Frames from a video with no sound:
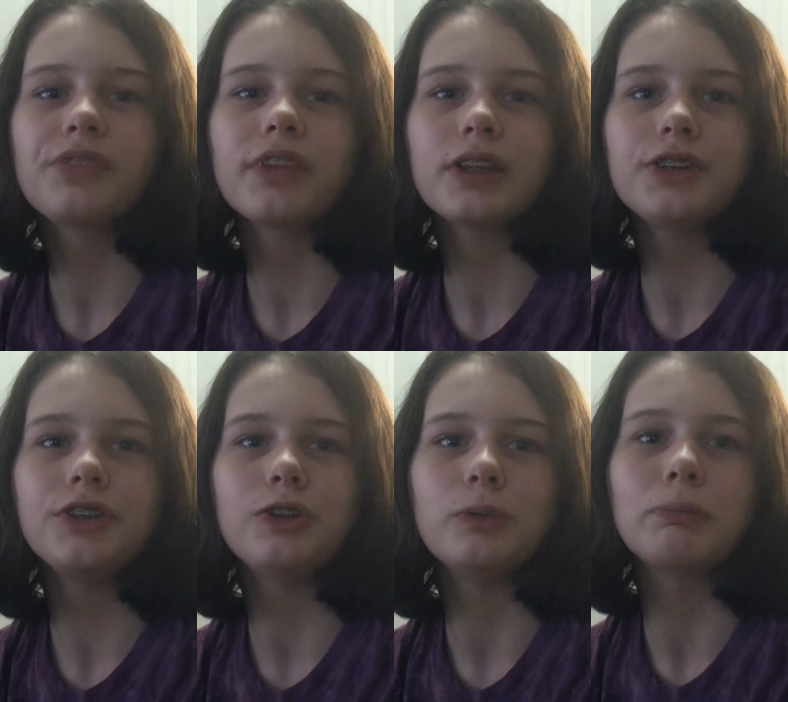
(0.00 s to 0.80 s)
They
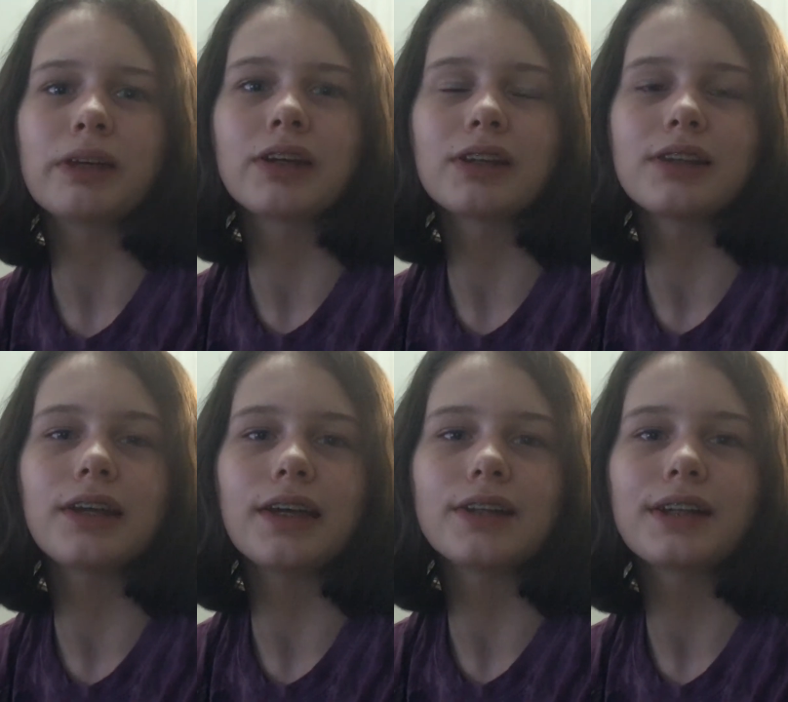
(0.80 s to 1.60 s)
do, because they
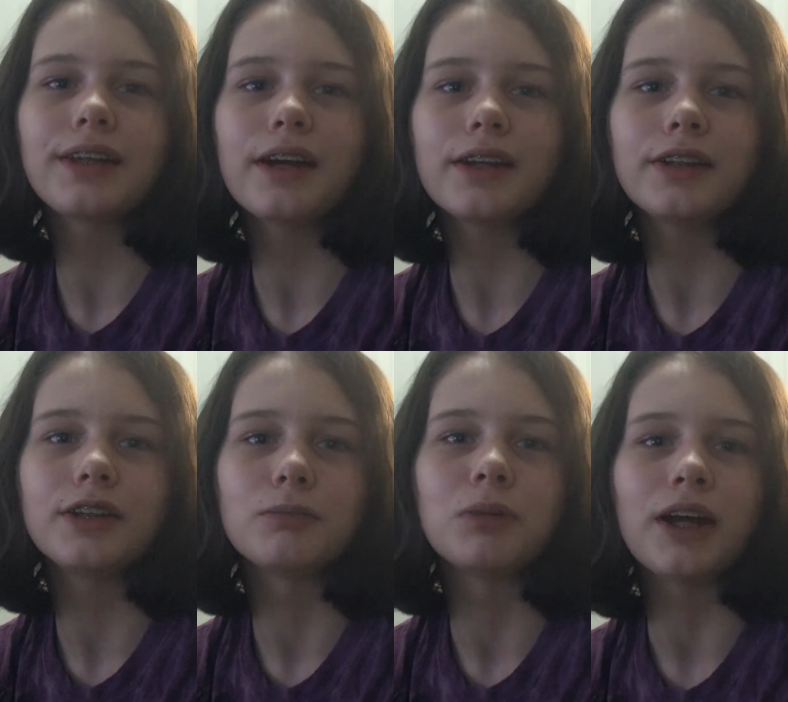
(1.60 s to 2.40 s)
get stuck in
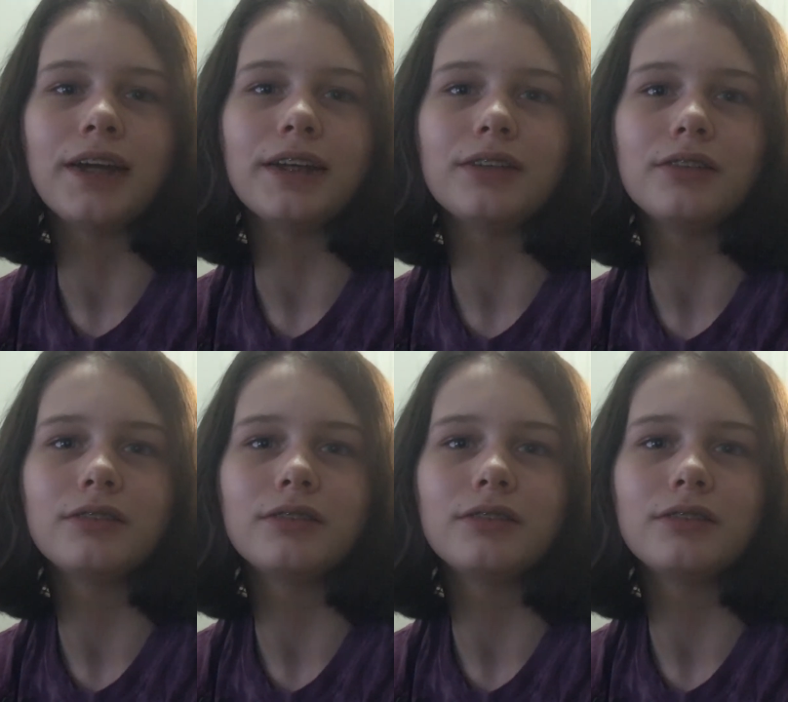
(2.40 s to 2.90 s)
your brain.